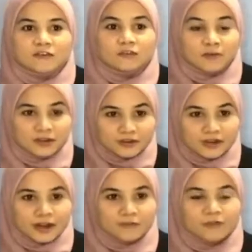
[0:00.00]
From the
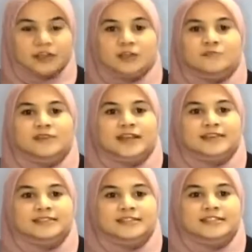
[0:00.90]
graph, we
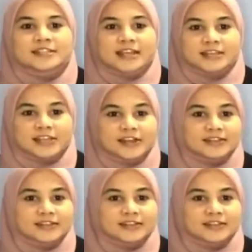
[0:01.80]
can see that there